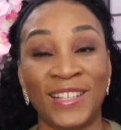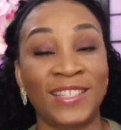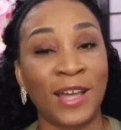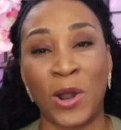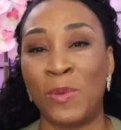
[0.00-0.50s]
It's
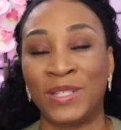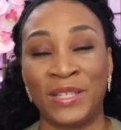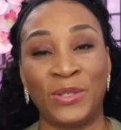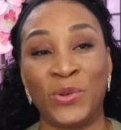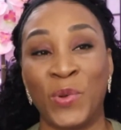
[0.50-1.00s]
not always
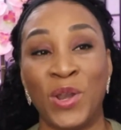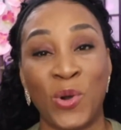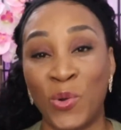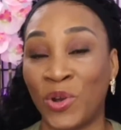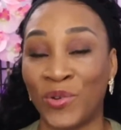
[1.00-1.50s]
easy to do. We
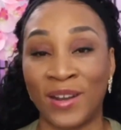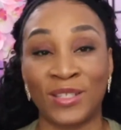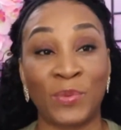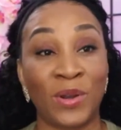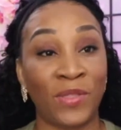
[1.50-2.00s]
know who created
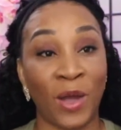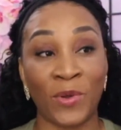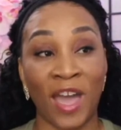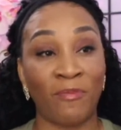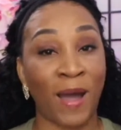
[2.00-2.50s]
us. We know that
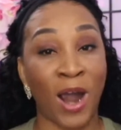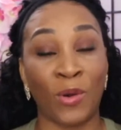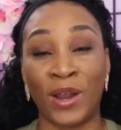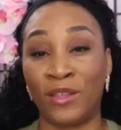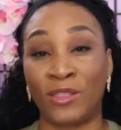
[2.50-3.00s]
we have
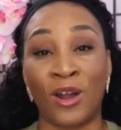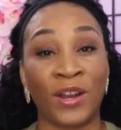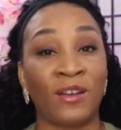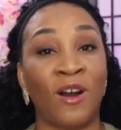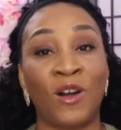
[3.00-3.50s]
power and
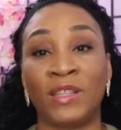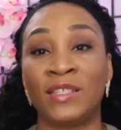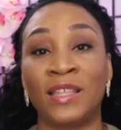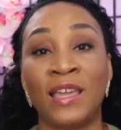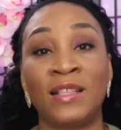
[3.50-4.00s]
authority and all
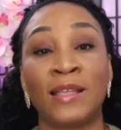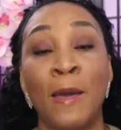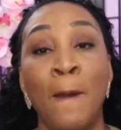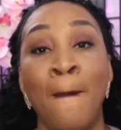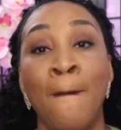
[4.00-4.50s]
these things,
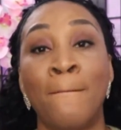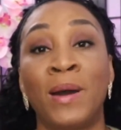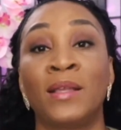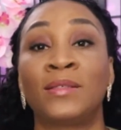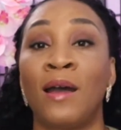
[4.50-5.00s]

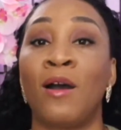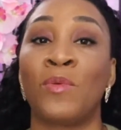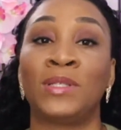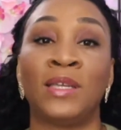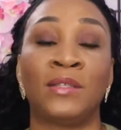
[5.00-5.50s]
but it's not
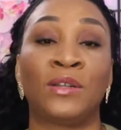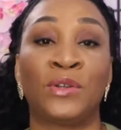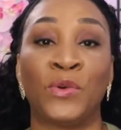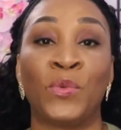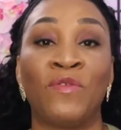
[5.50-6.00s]
always easy to
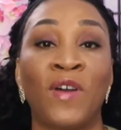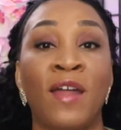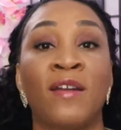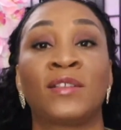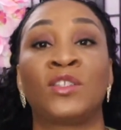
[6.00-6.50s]
do. We
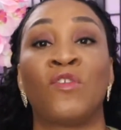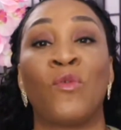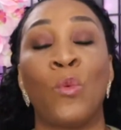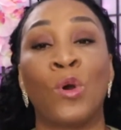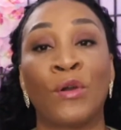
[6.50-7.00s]
find ourselves
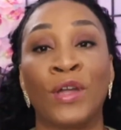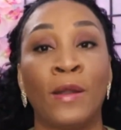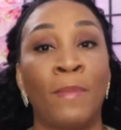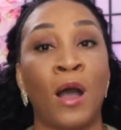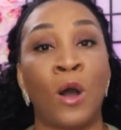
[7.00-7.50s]
worrying
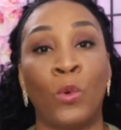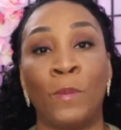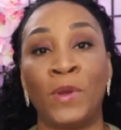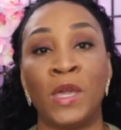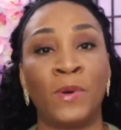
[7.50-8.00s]
about
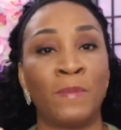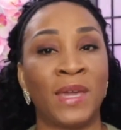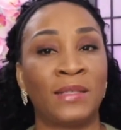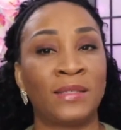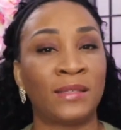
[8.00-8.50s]
what people
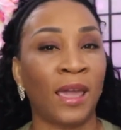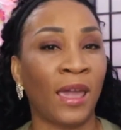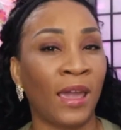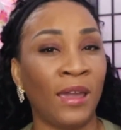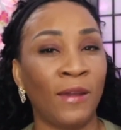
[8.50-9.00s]
may
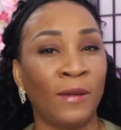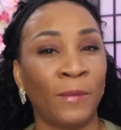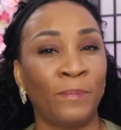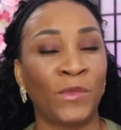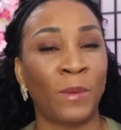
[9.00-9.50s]
say
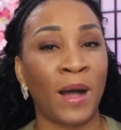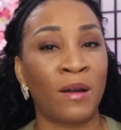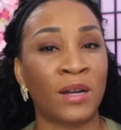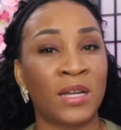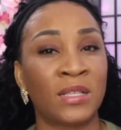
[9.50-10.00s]

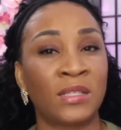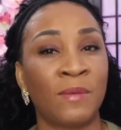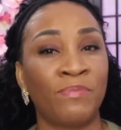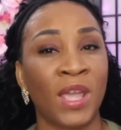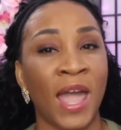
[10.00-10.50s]
about us
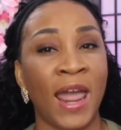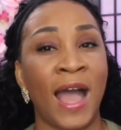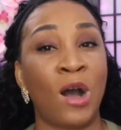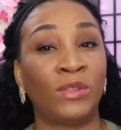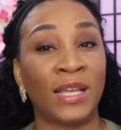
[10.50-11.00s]
and
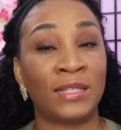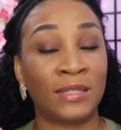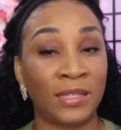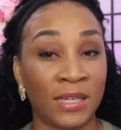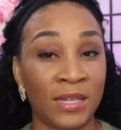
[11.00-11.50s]
how they
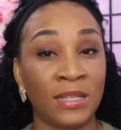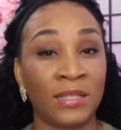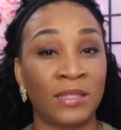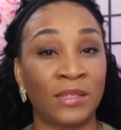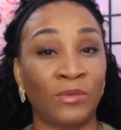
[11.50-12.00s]
see
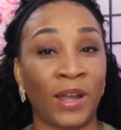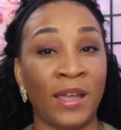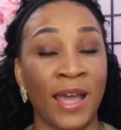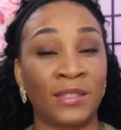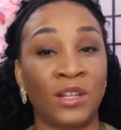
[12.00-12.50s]
us,
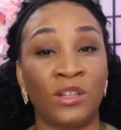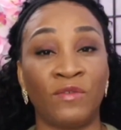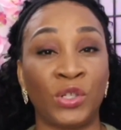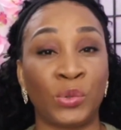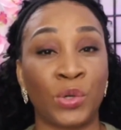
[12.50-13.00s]
right, as an
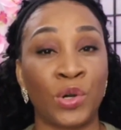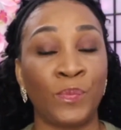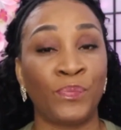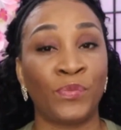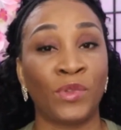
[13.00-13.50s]

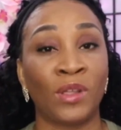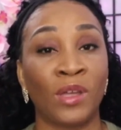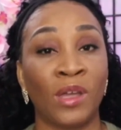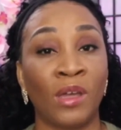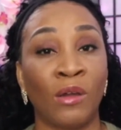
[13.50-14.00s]
individual,
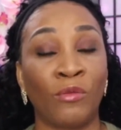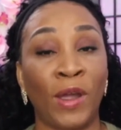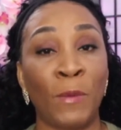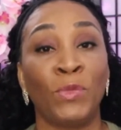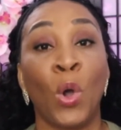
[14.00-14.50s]

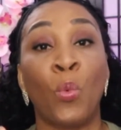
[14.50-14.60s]
right?